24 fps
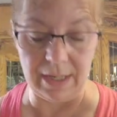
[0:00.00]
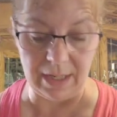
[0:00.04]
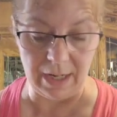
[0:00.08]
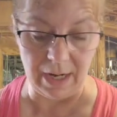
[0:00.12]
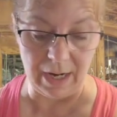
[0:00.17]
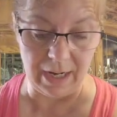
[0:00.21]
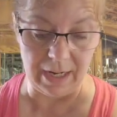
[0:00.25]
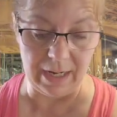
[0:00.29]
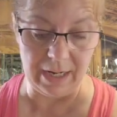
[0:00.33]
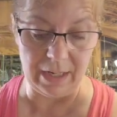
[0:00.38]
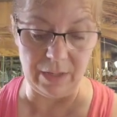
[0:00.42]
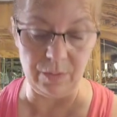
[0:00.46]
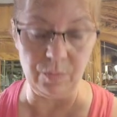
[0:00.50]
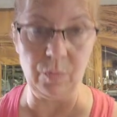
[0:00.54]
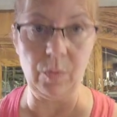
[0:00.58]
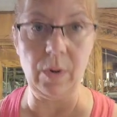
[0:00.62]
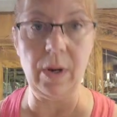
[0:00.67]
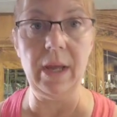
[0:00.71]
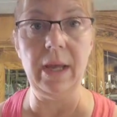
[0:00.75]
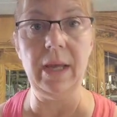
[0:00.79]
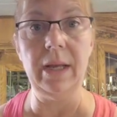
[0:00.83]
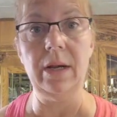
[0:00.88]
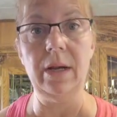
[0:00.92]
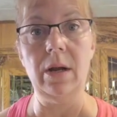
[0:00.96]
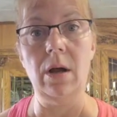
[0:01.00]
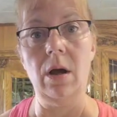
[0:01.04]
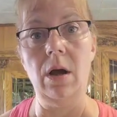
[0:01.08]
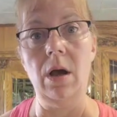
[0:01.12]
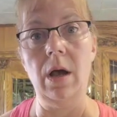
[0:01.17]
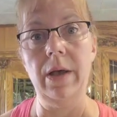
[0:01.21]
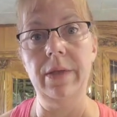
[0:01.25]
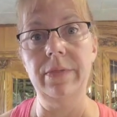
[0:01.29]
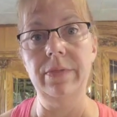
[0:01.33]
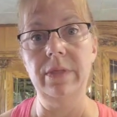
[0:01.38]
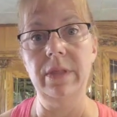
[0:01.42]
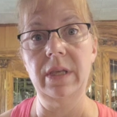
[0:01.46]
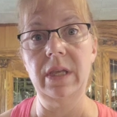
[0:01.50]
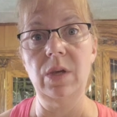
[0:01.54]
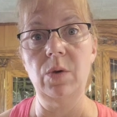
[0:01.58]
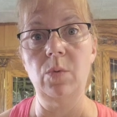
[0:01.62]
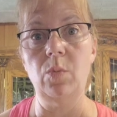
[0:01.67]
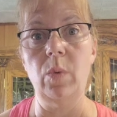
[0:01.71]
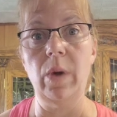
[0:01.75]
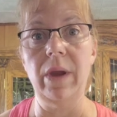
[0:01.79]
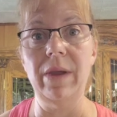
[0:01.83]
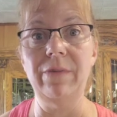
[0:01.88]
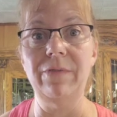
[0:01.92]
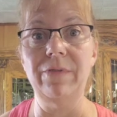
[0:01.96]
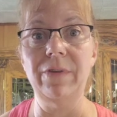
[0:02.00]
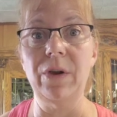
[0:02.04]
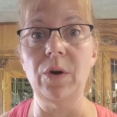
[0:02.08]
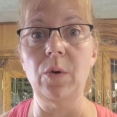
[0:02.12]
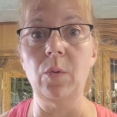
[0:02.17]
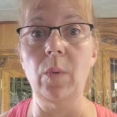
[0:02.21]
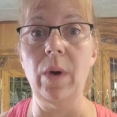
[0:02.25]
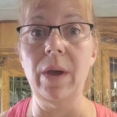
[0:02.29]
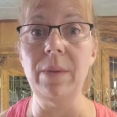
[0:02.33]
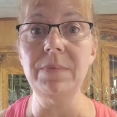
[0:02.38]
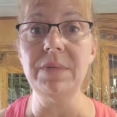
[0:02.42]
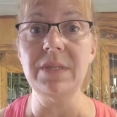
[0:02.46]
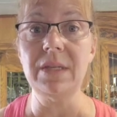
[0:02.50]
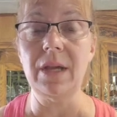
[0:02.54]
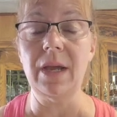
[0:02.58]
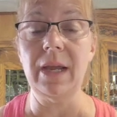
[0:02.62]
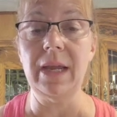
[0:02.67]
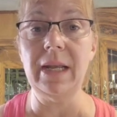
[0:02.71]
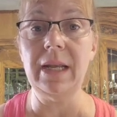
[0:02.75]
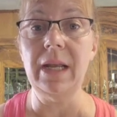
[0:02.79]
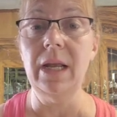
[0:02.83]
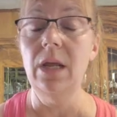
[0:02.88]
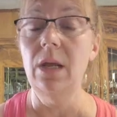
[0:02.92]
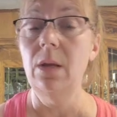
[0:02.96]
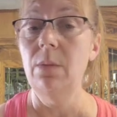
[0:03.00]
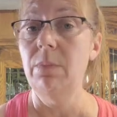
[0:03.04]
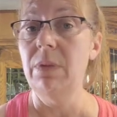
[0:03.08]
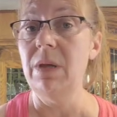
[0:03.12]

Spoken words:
And I had read on the Wayfair website,